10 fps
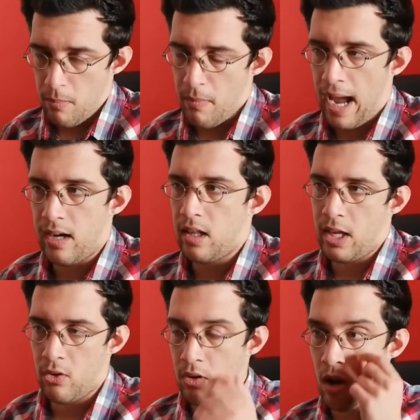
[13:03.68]
a battle, I
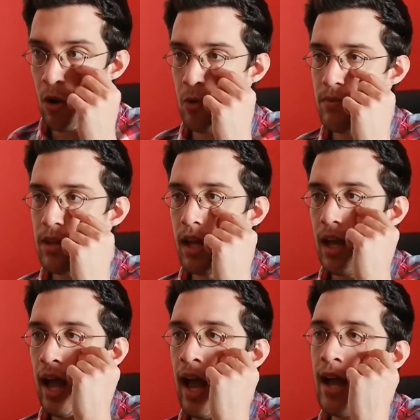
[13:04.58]
don't know,
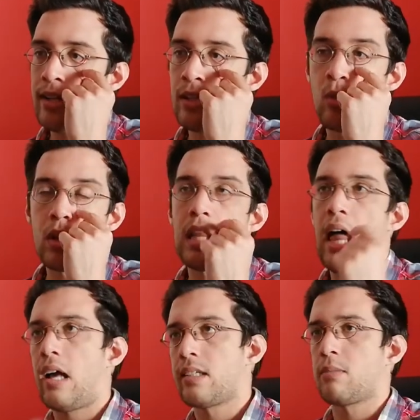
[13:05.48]
and it will
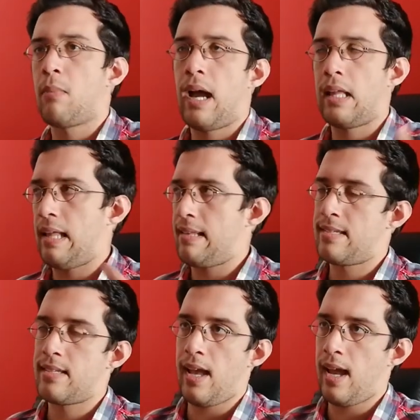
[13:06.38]
last by, let's
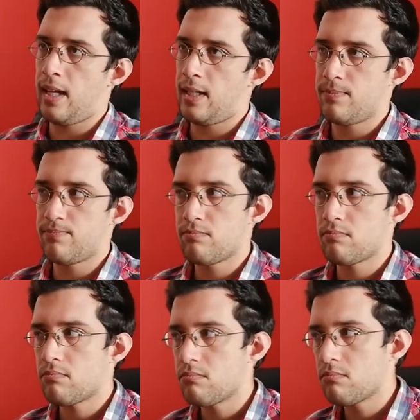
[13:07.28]
say,
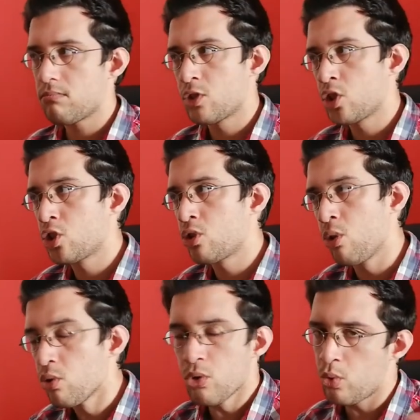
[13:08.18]

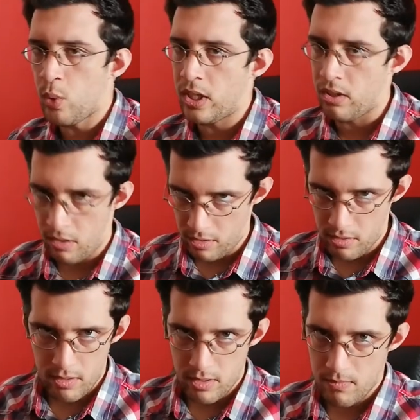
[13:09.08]
two to three
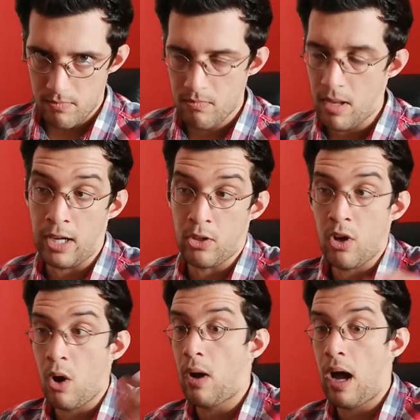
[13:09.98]
turns. I don't
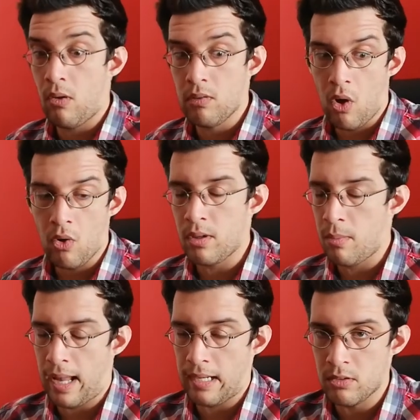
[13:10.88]
know how long the
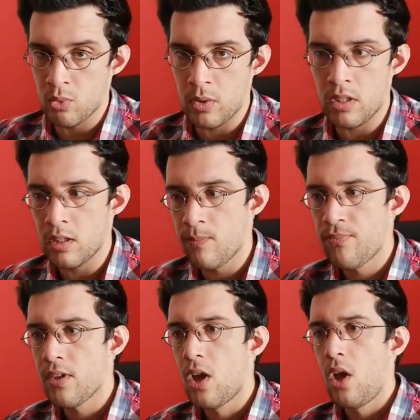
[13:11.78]
battles will
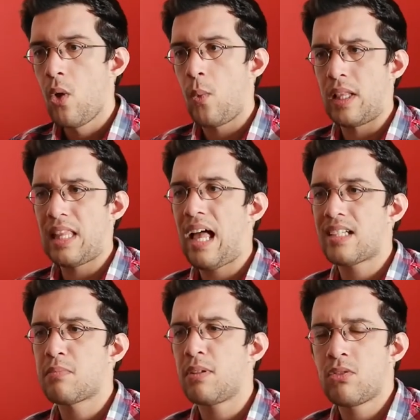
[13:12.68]
will
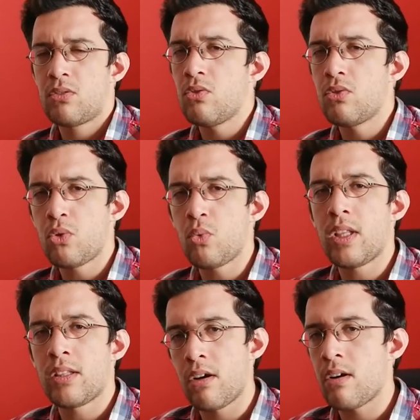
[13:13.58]
last, but two to
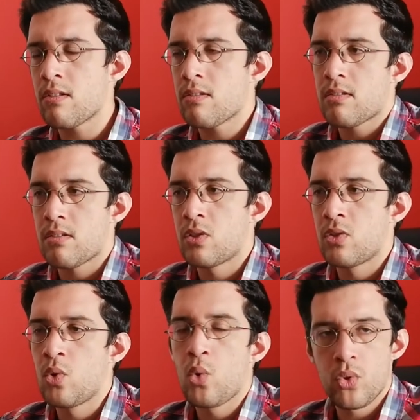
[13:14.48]
three turns
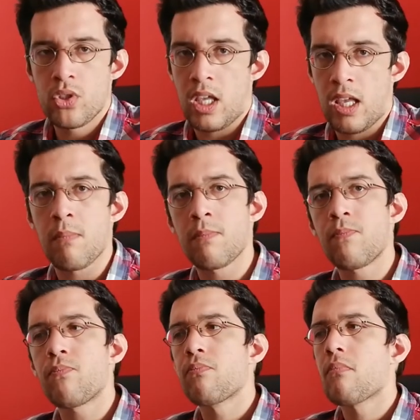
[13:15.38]
do
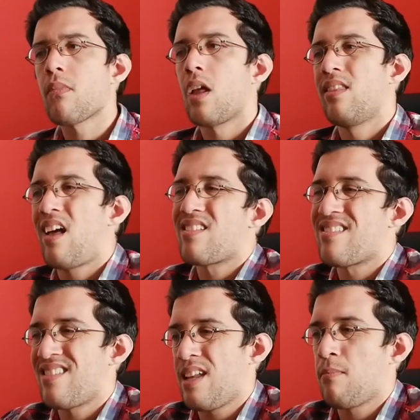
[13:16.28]
seem does
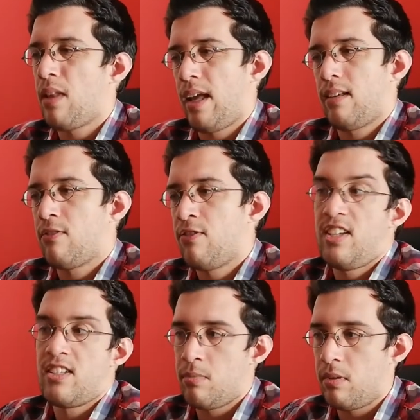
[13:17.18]
seem like
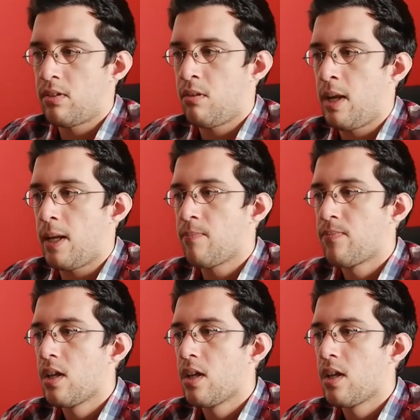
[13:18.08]
feasible to me.